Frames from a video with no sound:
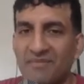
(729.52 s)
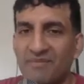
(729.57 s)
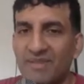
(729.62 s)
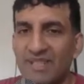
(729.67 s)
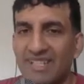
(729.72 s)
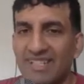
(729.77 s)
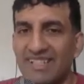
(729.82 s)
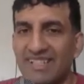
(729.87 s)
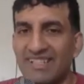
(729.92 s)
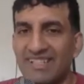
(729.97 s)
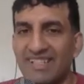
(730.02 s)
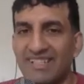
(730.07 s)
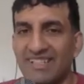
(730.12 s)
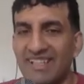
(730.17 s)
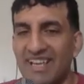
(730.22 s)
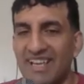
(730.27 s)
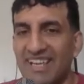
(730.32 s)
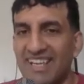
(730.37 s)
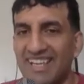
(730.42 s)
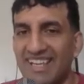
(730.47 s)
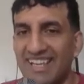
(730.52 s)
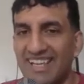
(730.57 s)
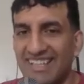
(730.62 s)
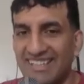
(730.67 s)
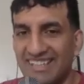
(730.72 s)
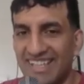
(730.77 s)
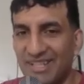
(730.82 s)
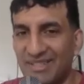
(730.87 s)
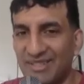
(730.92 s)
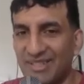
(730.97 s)
be that.
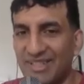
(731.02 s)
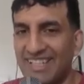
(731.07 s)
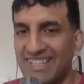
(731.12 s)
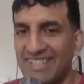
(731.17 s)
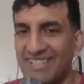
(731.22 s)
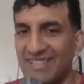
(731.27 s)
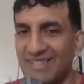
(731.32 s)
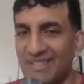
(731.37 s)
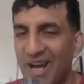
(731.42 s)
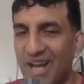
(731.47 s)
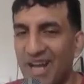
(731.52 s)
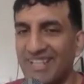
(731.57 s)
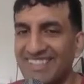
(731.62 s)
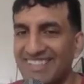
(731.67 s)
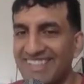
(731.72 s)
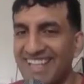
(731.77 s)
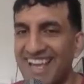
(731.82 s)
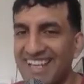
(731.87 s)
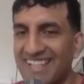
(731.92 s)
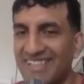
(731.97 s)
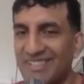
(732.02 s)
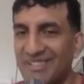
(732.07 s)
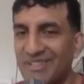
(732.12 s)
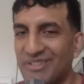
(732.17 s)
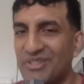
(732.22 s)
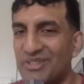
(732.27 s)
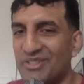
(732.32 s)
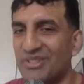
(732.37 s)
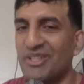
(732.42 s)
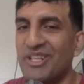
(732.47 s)
It's actually not that
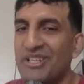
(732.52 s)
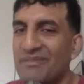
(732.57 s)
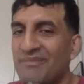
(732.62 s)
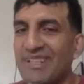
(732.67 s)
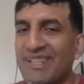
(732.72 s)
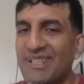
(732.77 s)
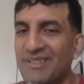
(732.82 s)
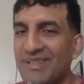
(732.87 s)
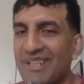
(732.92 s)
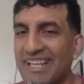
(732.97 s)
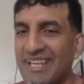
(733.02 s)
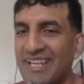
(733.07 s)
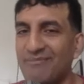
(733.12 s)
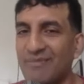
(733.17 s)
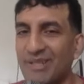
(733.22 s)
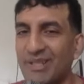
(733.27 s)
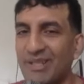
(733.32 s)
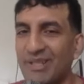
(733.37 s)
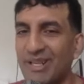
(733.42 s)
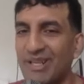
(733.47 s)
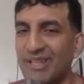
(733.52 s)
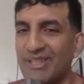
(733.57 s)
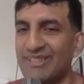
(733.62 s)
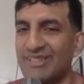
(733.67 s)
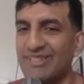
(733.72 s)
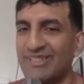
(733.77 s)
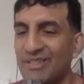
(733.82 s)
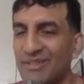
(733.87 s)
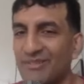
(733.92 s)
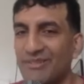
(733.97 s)
you shouldn't be doing it because
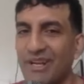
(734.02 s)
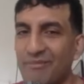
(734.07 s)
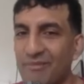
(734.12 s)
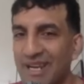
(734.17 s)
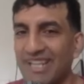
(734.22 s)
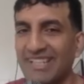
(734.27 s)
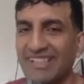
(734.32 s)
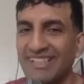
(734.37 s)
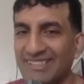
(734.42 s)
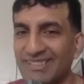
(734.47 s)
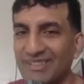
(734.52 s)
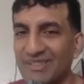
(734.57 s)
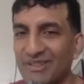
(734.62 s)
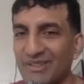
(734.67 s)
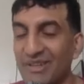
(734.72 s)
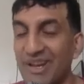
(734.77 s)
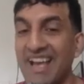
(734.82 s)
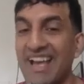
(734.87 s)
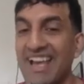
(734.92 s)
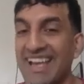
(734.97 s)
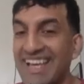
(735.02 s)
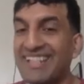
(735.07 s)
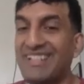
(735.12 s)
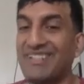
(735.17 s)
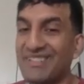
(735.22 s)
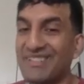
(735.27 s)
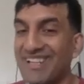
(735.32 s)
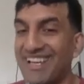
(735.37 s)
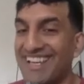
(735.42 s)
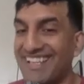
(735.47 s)
you've got better things to do.
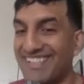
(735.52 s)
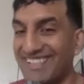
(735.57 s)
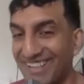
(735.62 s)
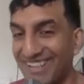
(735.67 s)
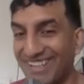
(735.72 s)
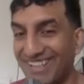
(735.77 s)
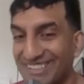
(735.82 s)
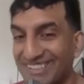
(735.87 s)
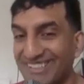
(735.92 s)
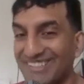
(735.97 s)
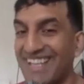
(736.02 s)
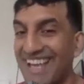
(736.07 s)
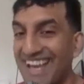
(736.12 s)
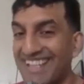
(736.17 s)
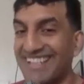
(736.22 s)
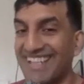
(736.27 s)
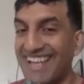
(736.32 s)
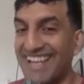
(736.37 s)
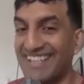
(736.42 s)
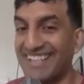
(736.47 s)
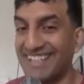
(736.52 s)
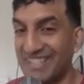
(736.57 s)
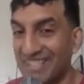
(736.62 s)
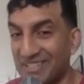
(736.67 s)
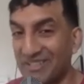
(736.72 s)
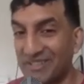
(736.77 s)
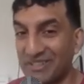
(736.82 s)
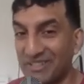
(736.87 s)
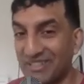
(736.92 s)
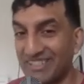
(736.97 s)
It's also that, like,
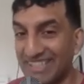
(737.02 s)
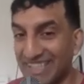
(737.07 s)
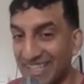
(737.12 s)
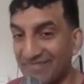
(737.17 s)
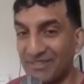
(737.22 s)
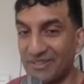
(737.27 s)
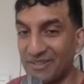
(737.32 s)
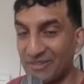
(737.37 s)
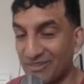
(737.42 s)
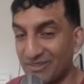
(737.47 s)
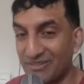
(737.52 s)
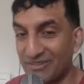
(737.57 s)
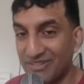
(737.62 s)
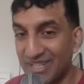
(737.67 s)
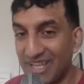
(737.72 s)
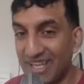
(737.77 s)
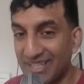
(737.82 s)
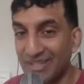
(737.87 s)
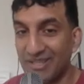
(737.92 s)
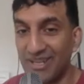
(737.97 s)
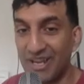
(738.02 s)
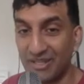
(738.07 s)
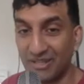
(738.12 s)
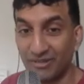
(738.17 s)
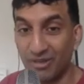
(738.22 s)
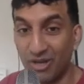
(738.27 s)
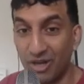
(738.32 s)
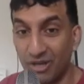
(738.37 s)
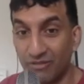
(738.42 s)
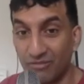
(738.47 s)
it could take you down the
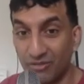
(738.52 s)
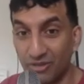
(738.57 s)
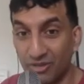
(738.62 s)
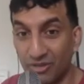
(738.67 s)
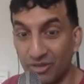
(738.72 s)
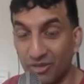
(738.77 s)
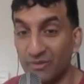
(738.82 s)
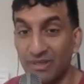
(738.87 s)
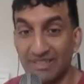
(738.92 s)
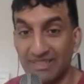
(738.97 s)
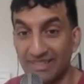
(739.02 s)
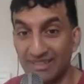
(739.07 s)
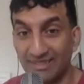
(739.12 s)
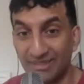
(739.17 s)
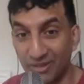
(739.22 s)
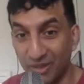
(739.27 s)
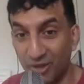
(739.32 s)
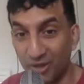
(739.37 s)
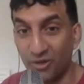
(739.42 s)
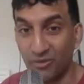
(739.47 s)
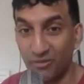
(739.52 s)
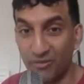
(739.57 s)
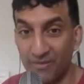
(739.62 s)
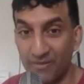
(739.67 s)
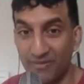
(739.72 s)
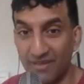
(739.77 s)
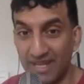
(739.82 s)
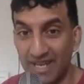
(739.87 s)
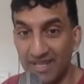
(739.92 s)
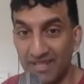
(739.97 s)
wrong route, which is
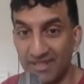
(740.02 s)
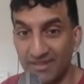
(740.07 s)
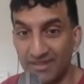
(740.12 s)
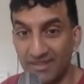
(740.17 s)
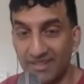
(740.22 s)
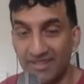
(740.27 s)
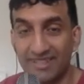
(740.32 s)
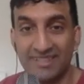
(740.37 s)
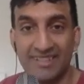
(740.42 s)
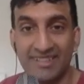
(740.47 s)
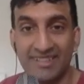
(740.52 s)
so dangerous.